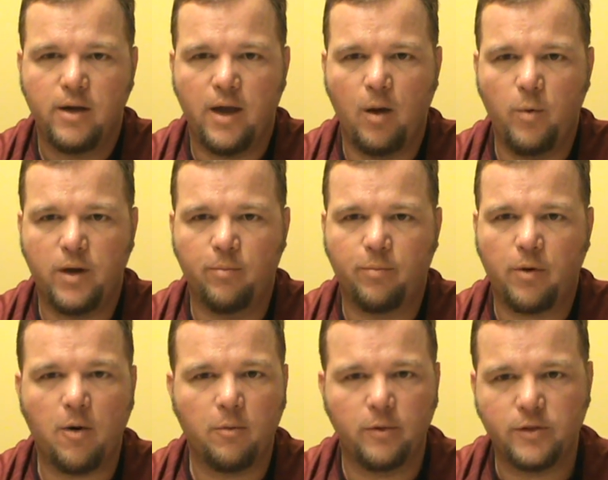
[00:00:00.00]
and we can
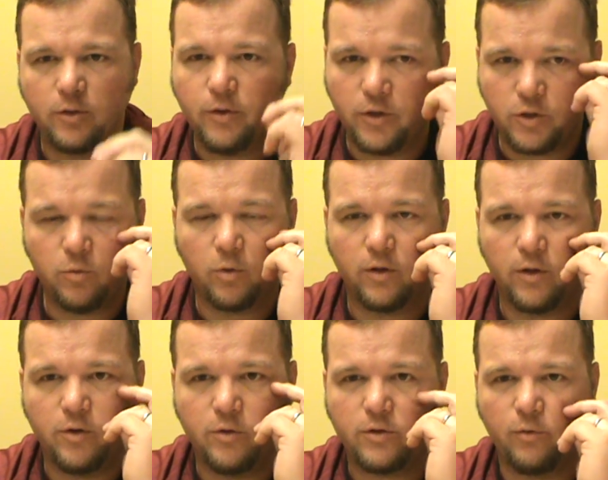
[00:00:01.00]
probably still get you one of
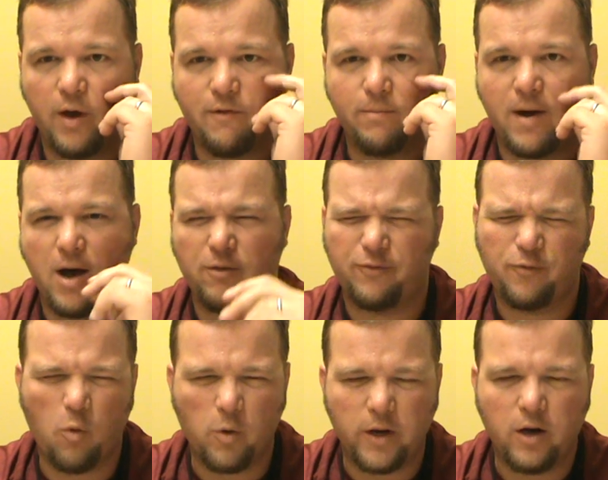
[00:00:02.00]
those. We have about
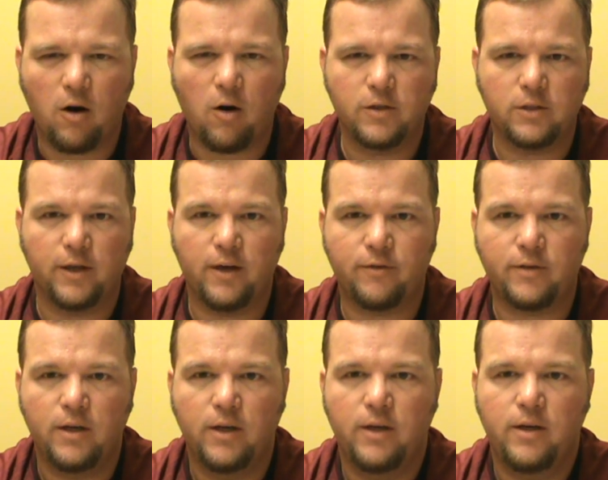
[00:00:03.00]
40 cards left,
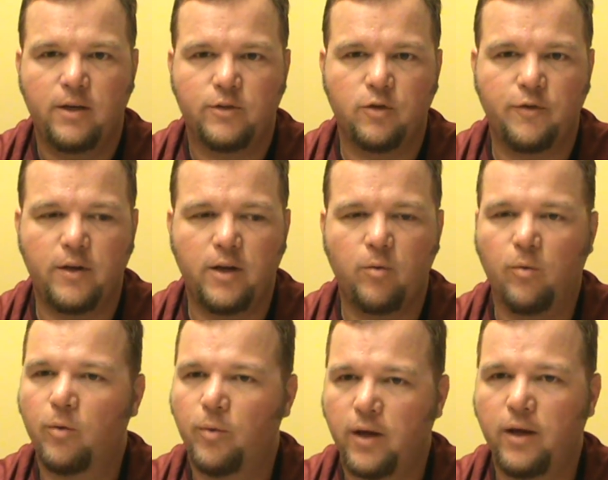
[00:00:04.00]
so if you need
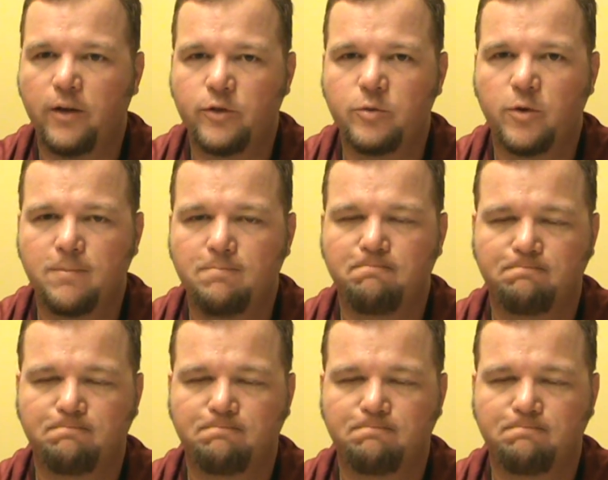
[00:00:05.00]
one, we can get you one.